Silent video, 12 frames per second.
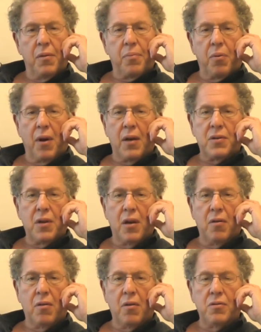peroxide
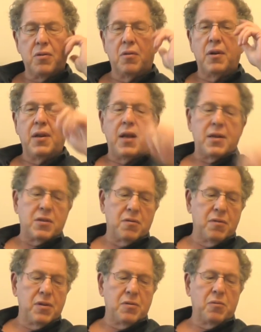or ozone, and that's the
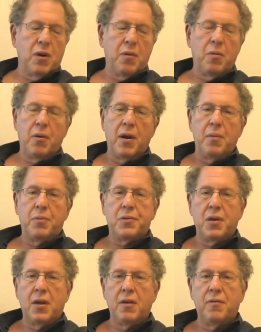reason why we're able to
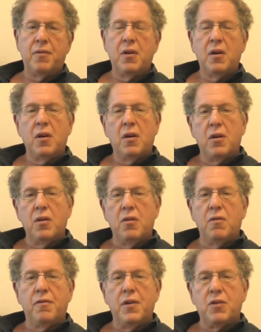give
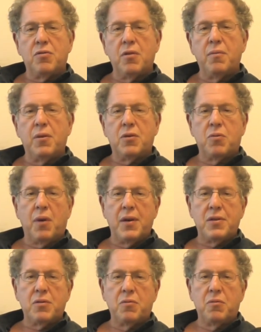UV treatment
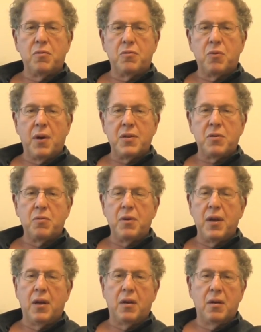twice a
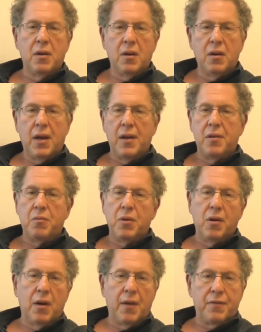week, and we
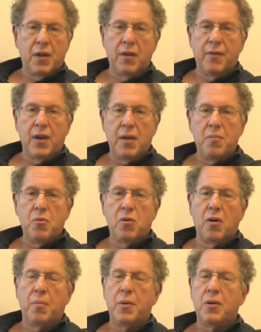don't have to give any
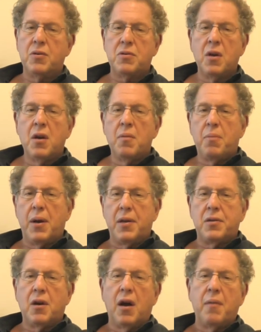more, because by the
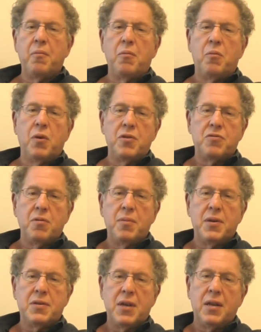time one
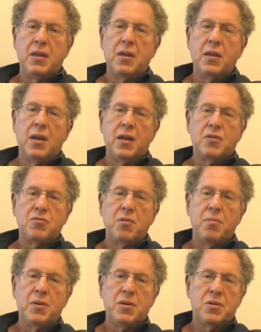treatment is ending, the next
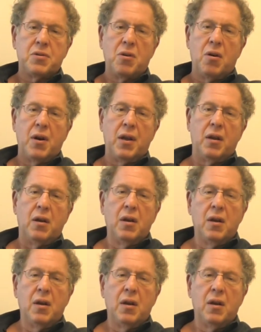treatment is starting.